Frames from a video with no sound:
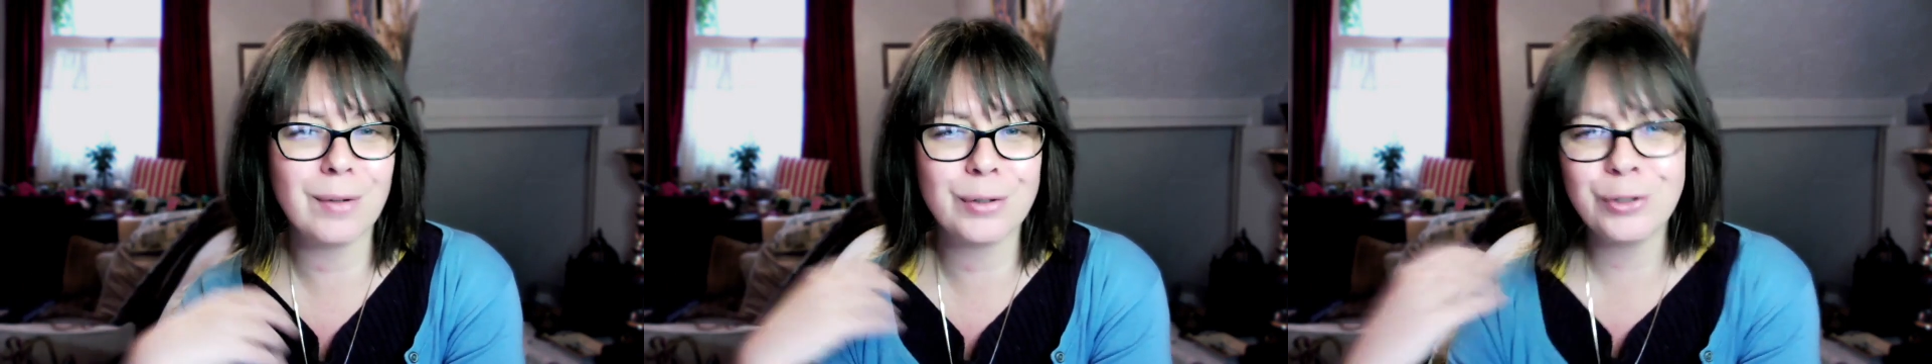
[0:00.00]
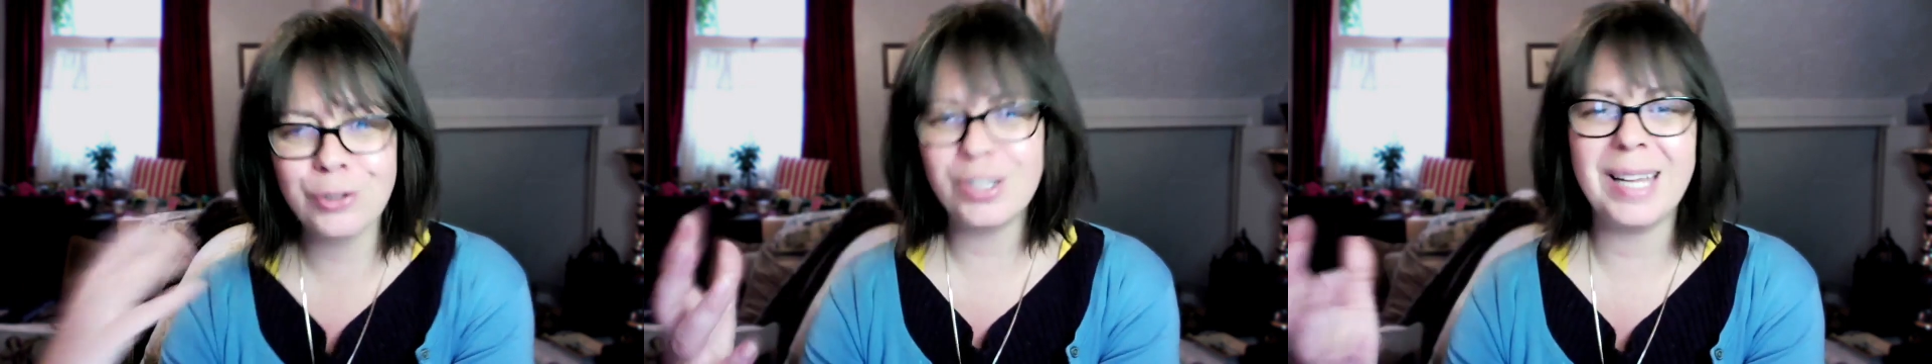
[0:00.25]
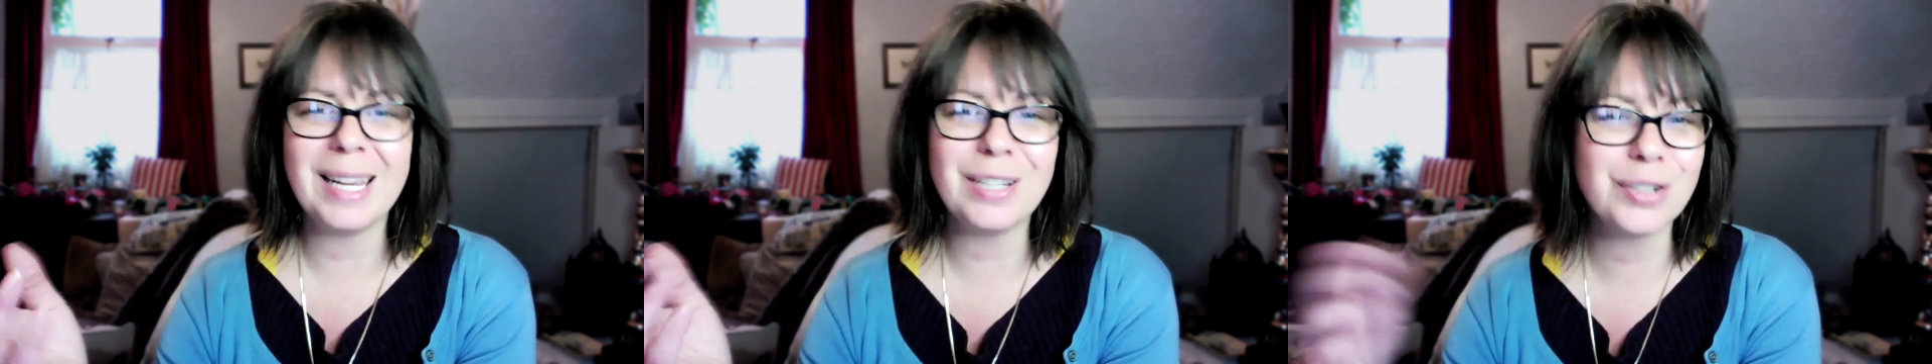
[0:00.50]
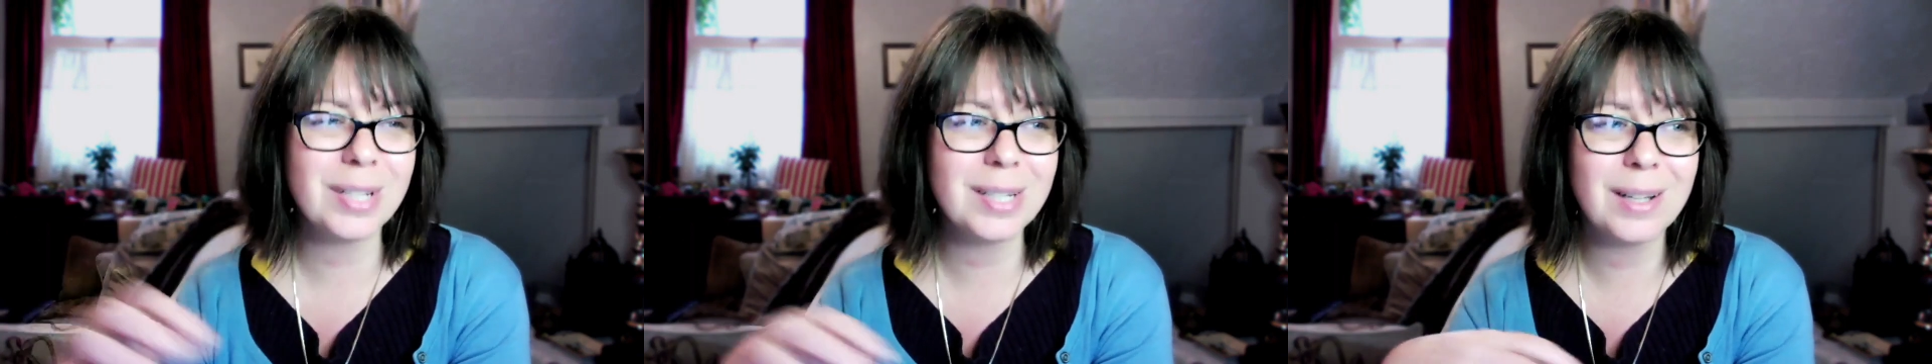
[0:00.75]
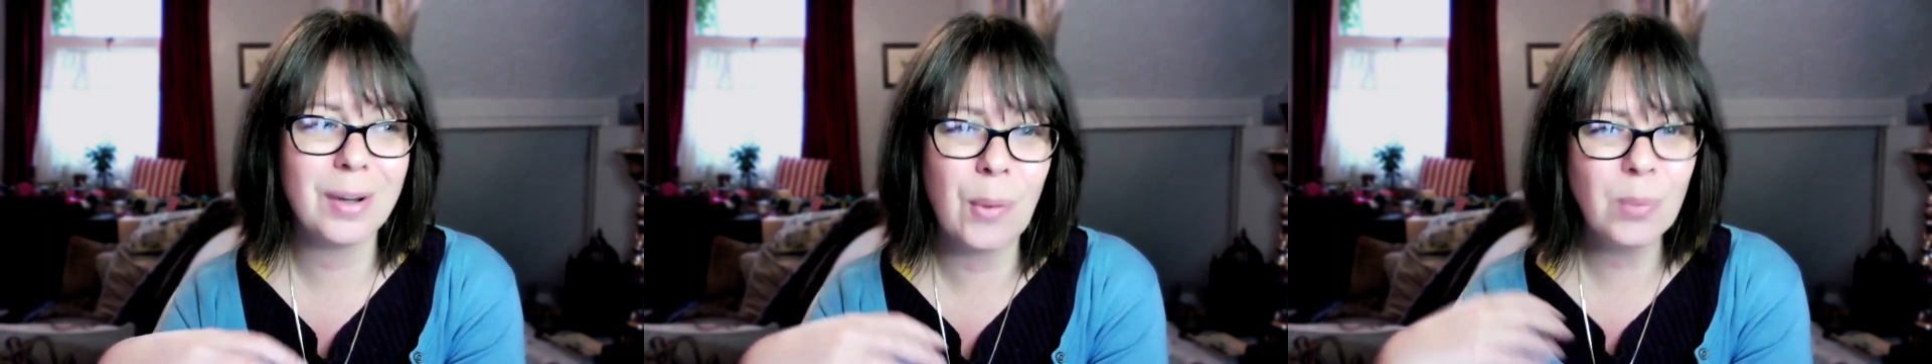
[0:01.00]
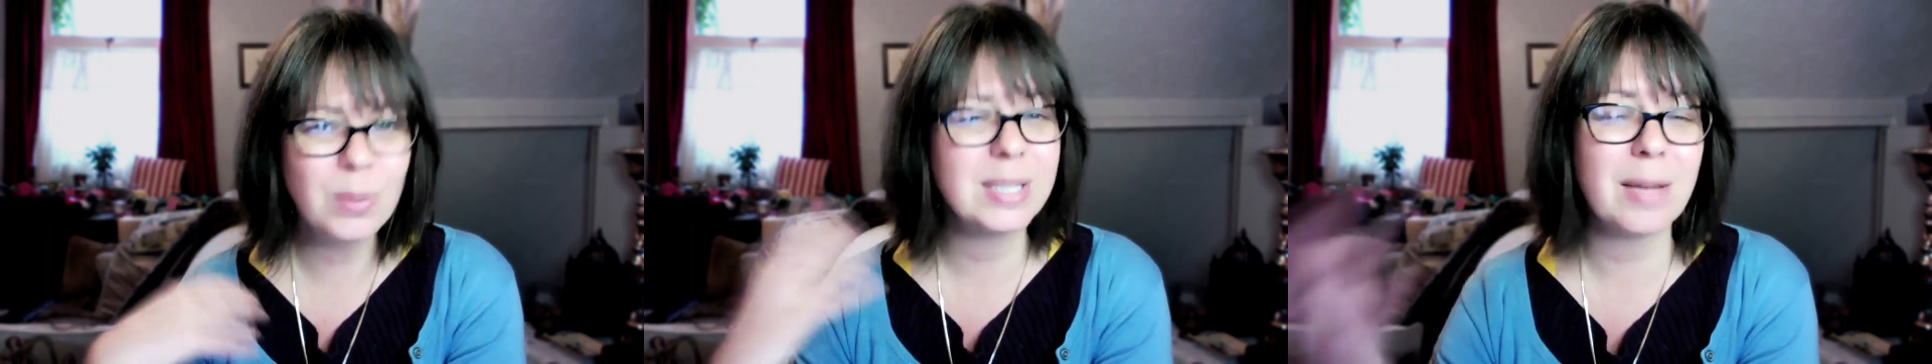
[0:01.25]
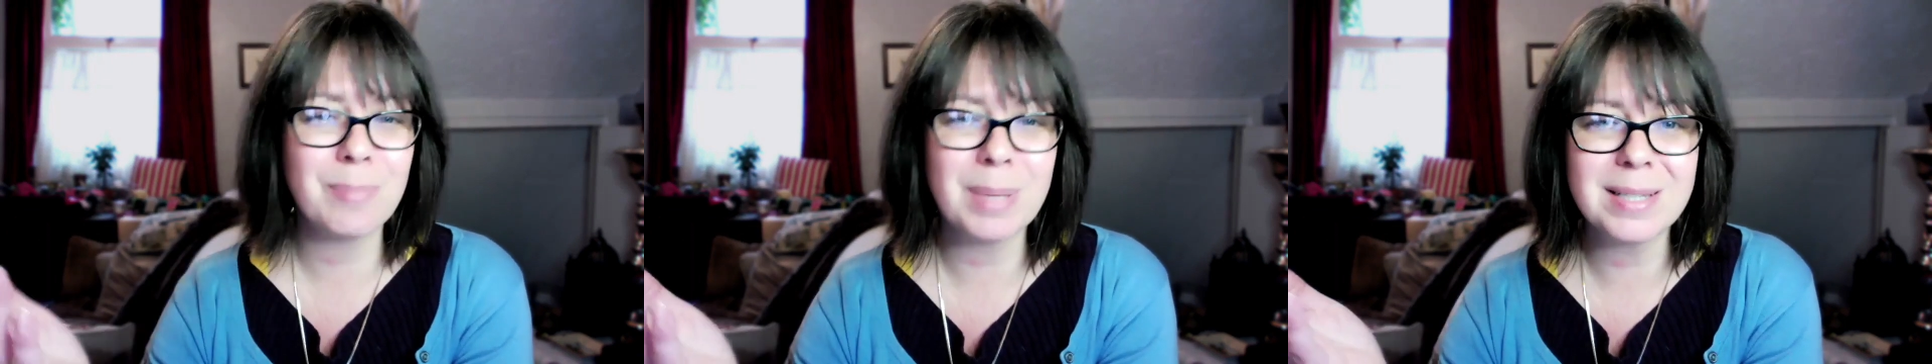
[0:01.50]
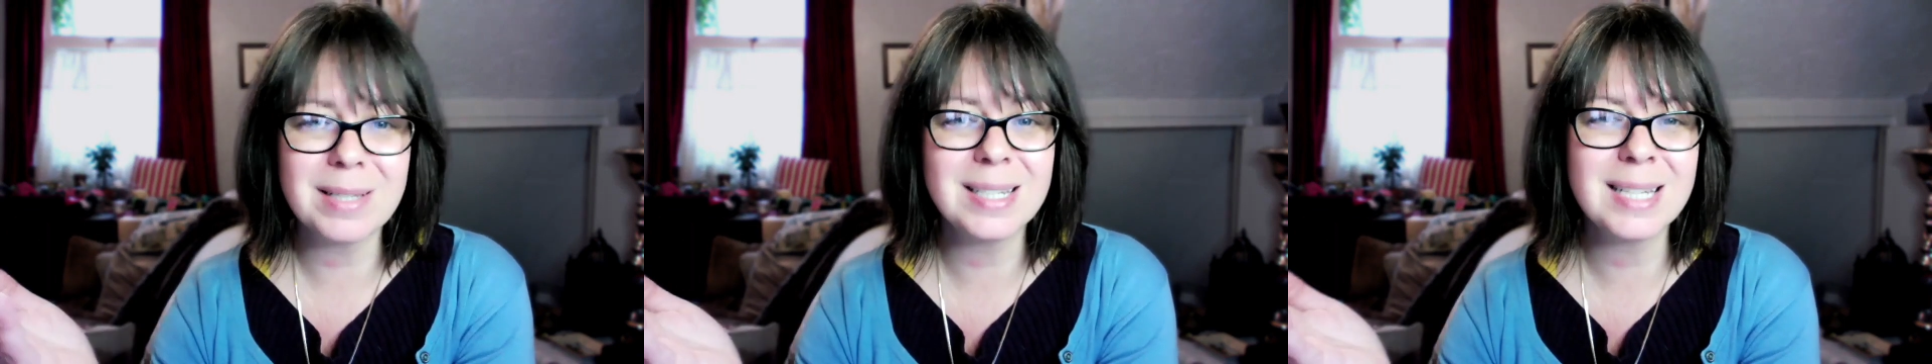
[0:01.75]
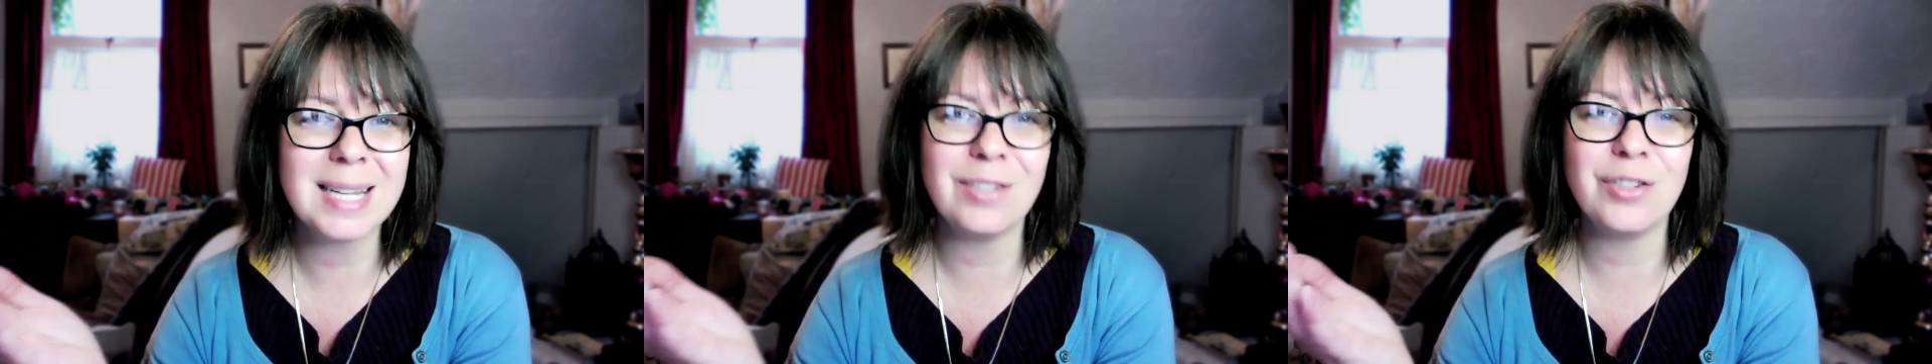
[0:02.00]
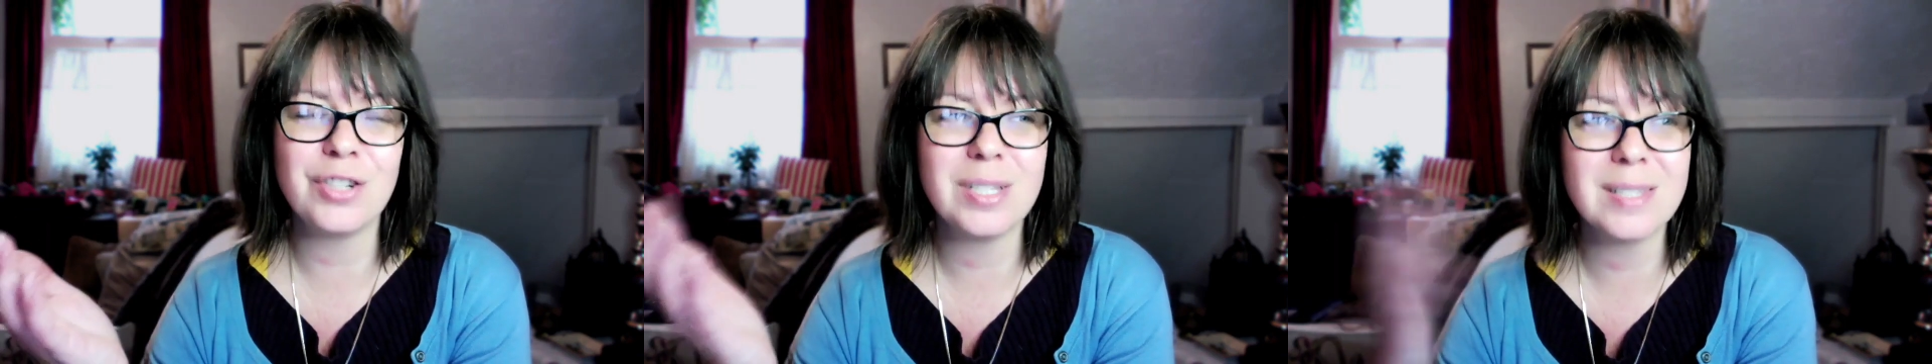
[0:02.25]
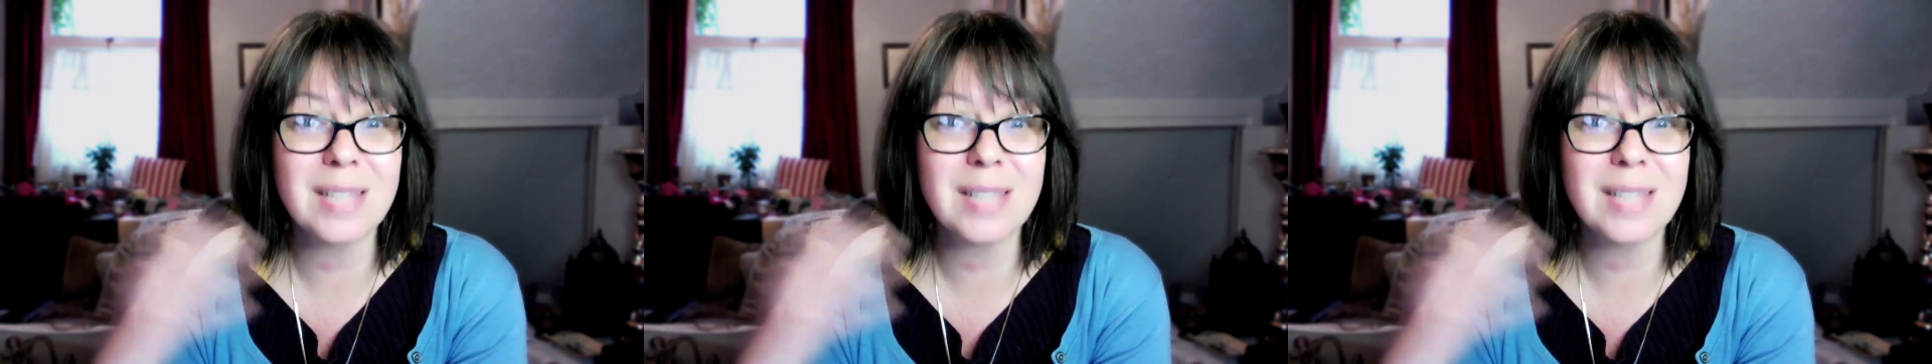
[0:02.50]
good nature. I always have best intentions.